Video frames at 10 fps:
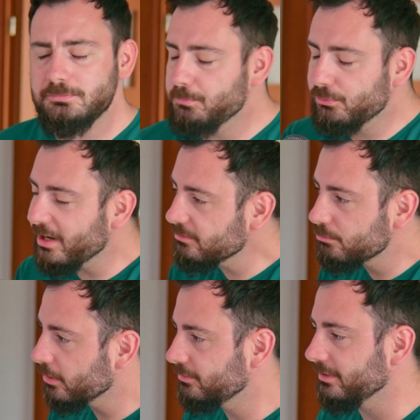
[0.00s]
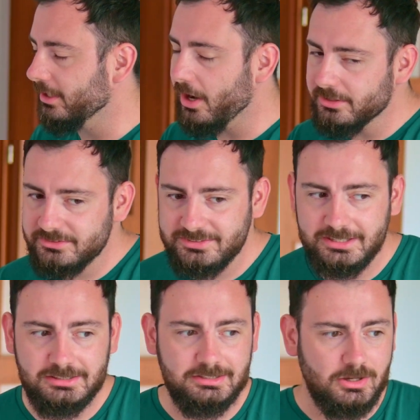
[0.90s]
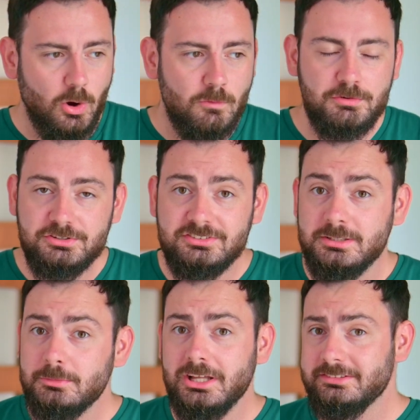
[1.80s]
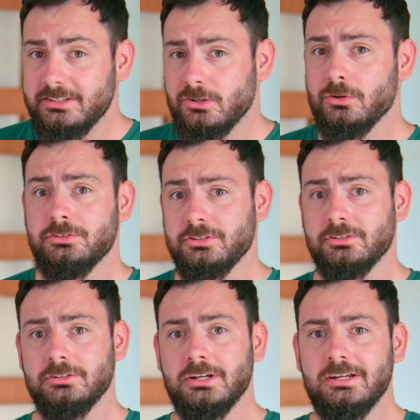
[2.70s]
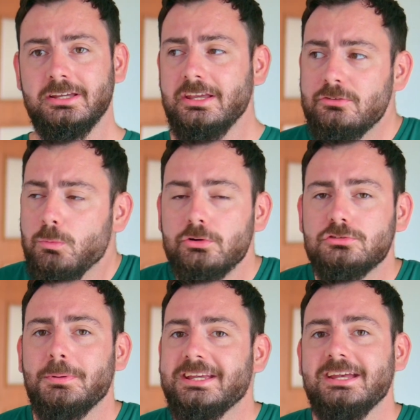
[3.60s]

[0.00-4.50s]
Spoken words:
This brain-rotting, unsettling, overstimulating content is watched by